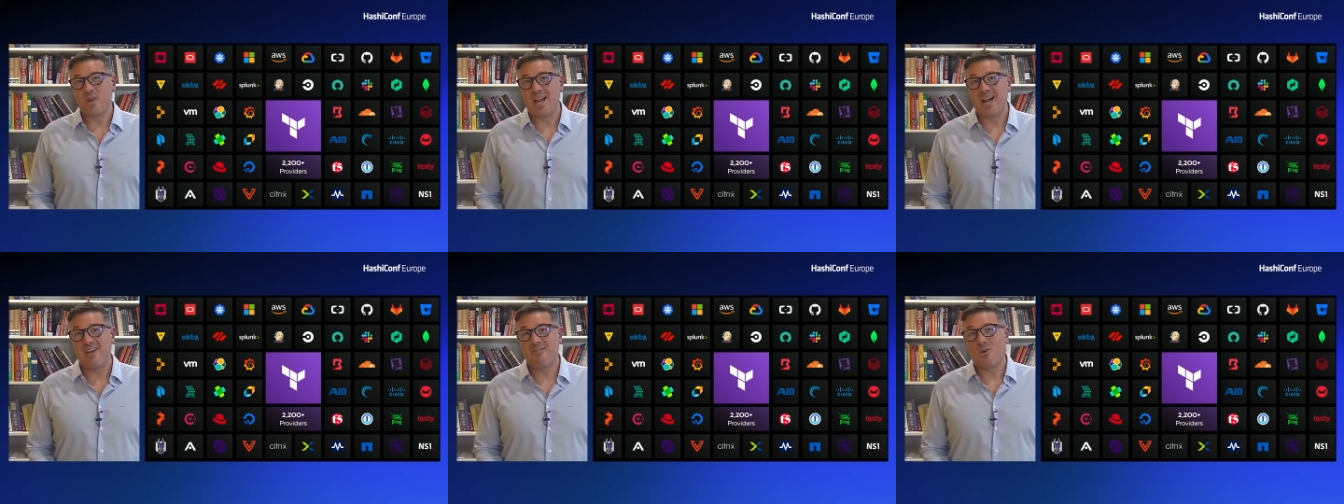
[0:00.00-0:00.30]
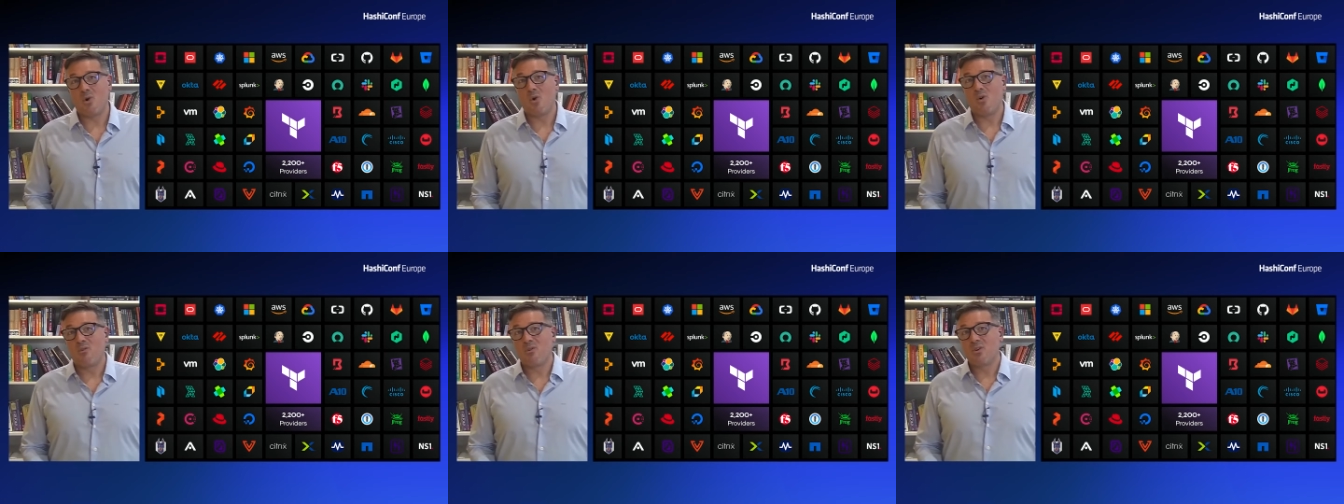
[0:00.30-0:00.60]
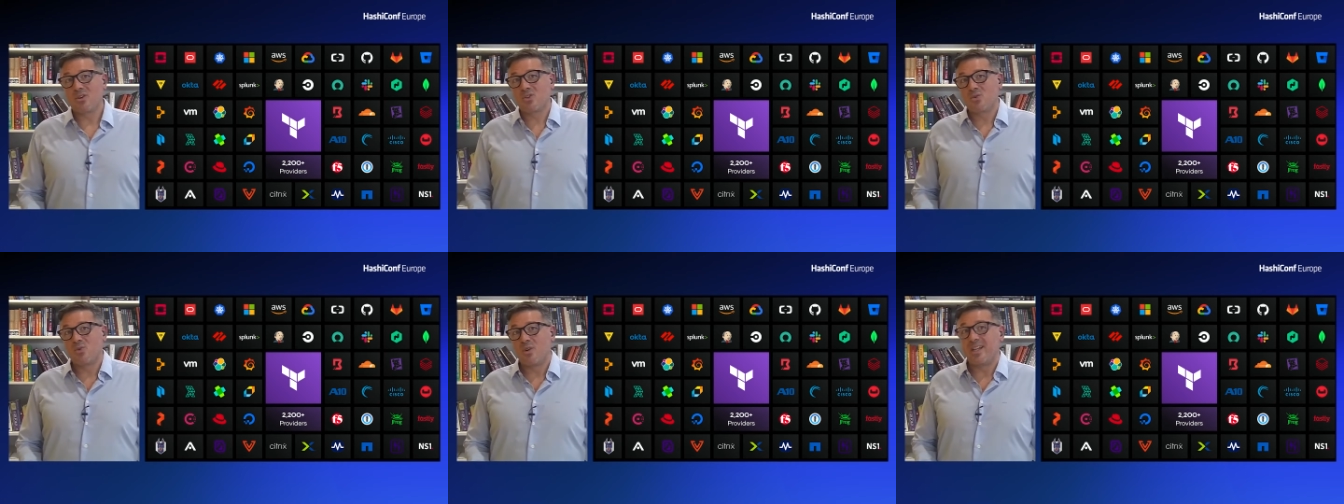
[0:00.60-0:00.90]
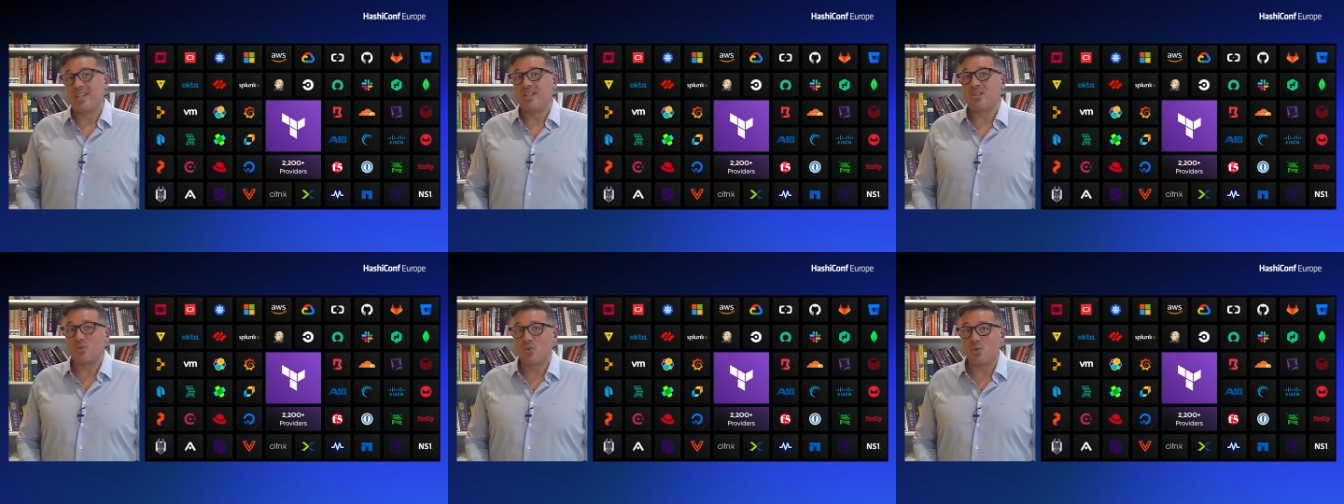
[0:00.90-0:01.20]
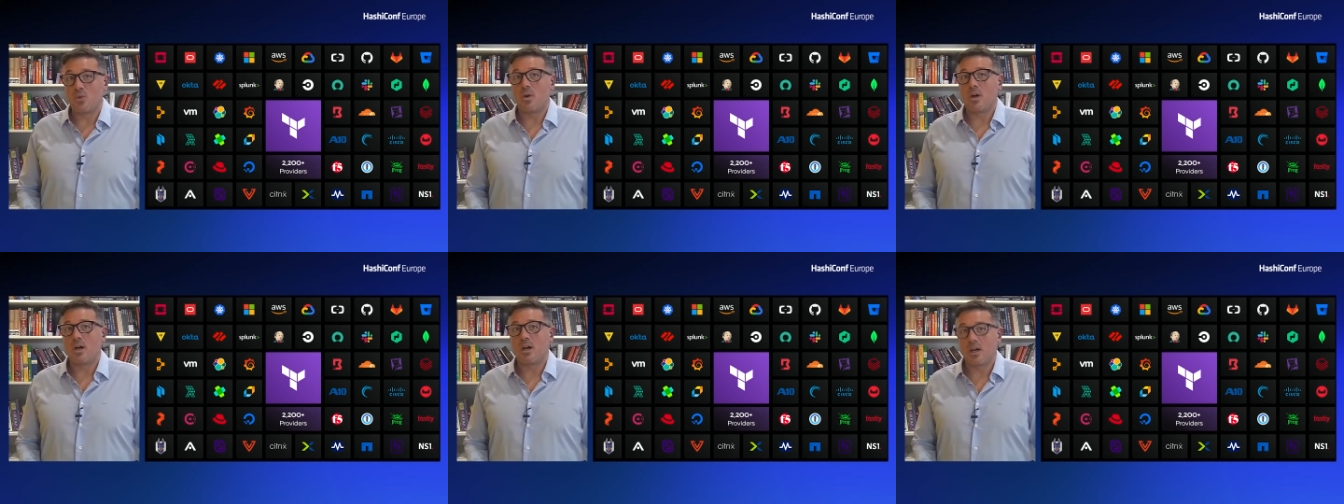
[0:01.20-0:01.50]
We have over
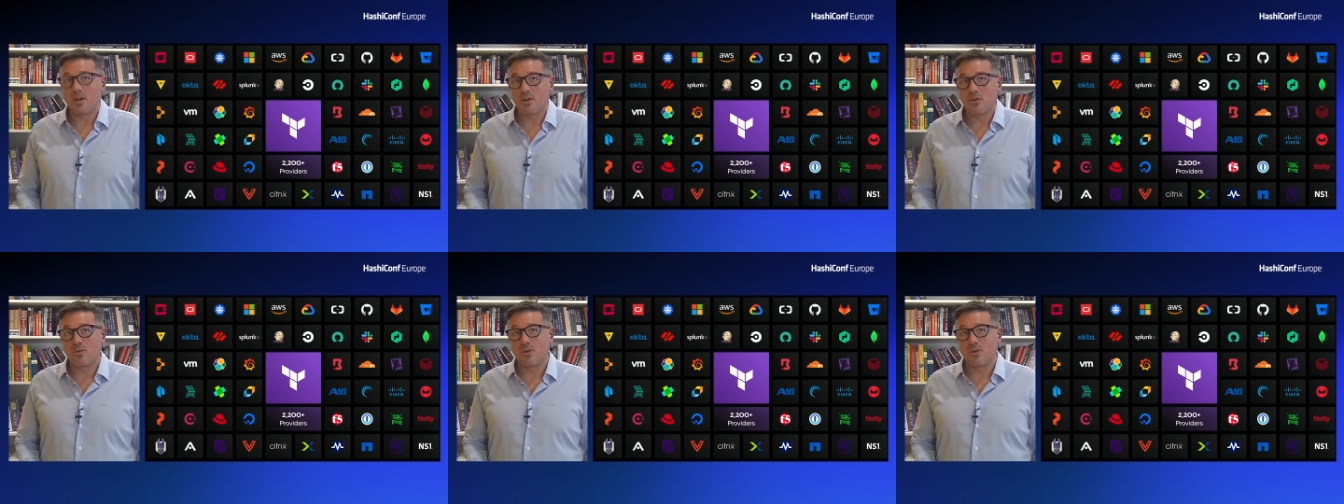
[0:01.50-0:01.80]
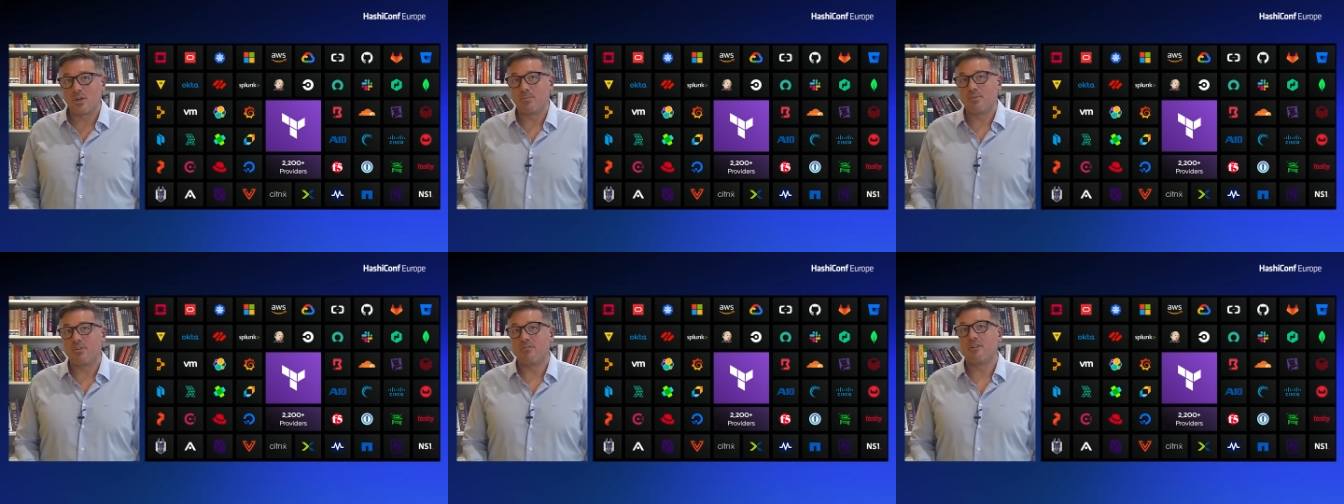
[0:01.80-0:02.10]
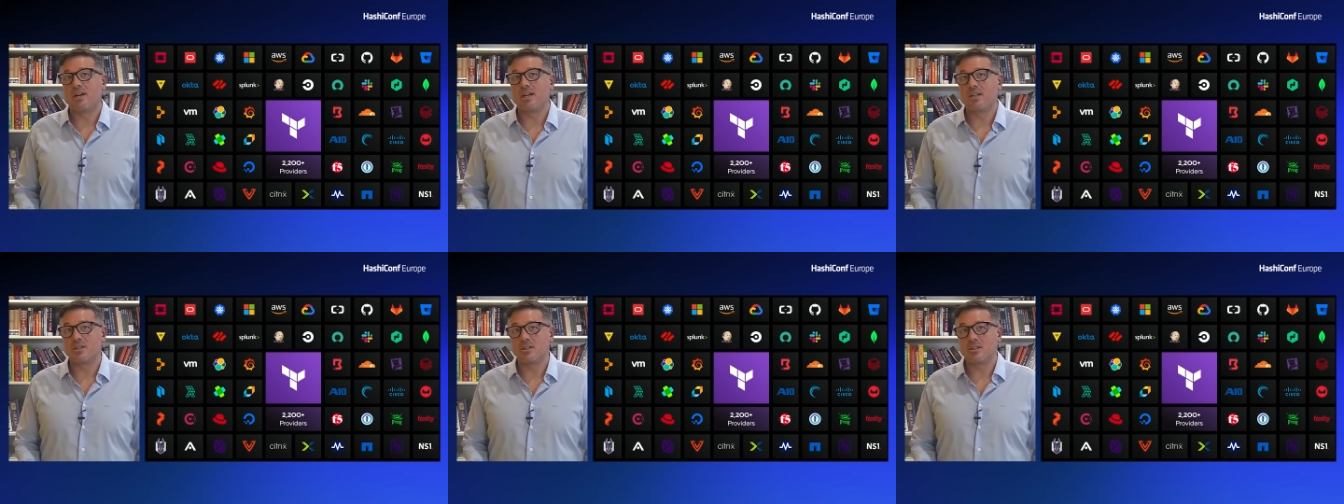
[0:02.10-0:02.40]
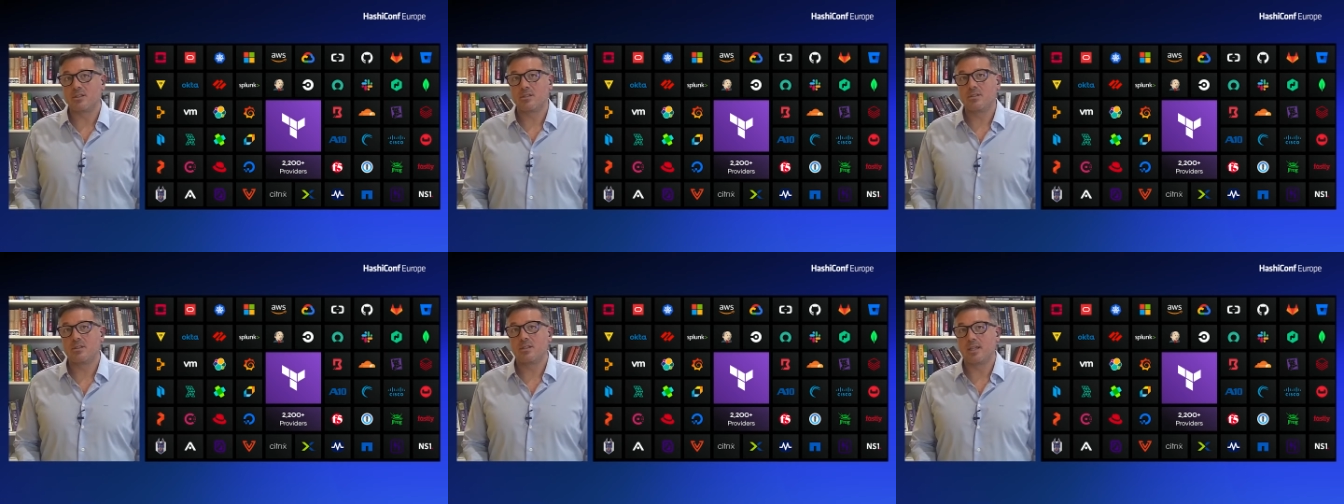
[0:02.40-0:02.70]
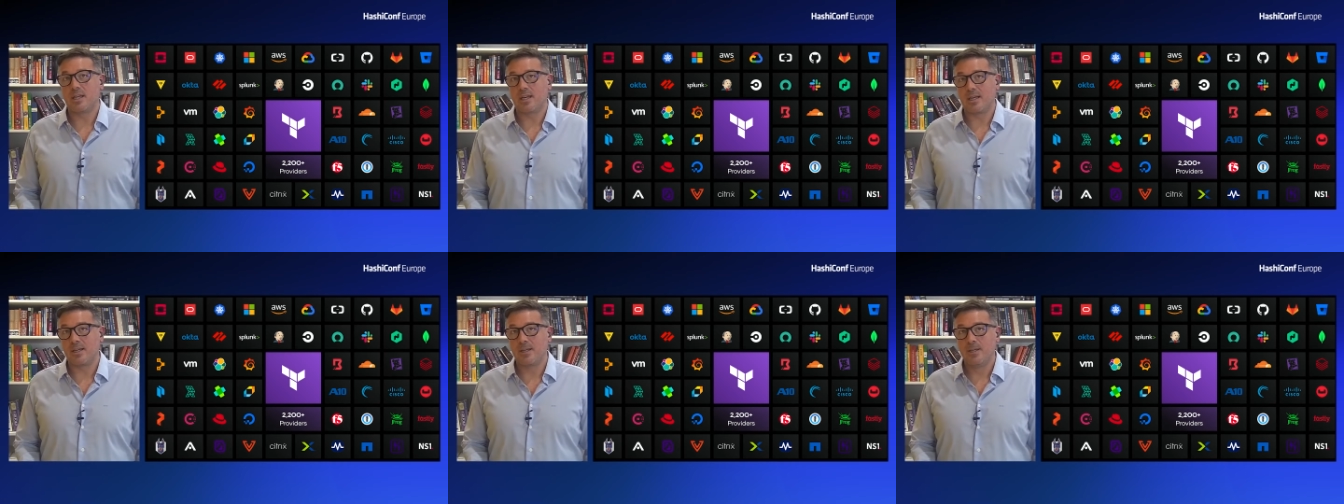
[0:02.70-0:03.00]
2,200 providers
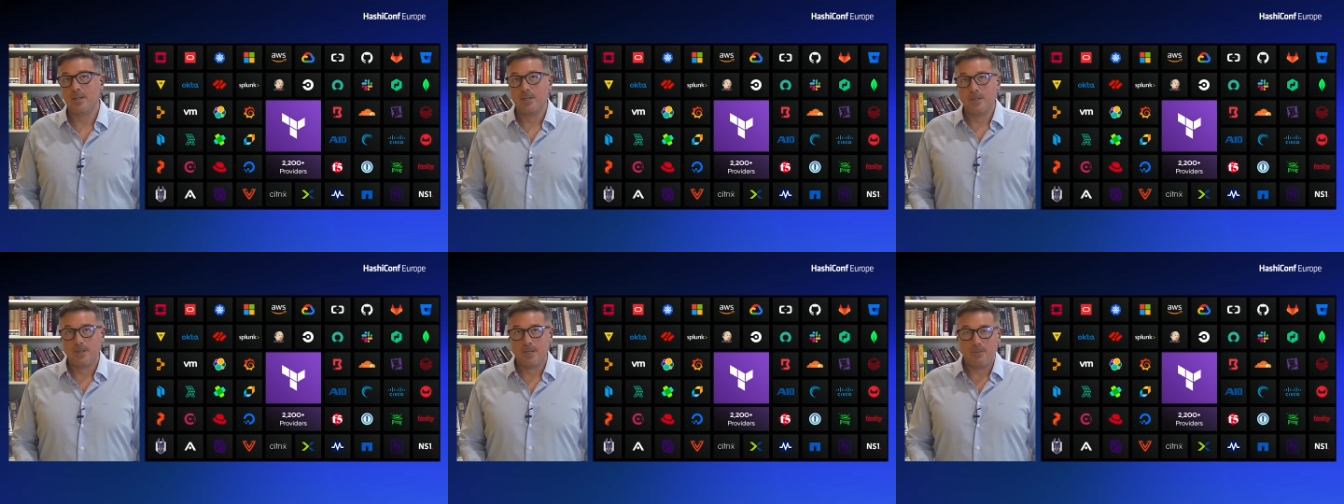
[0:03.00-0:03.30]
today.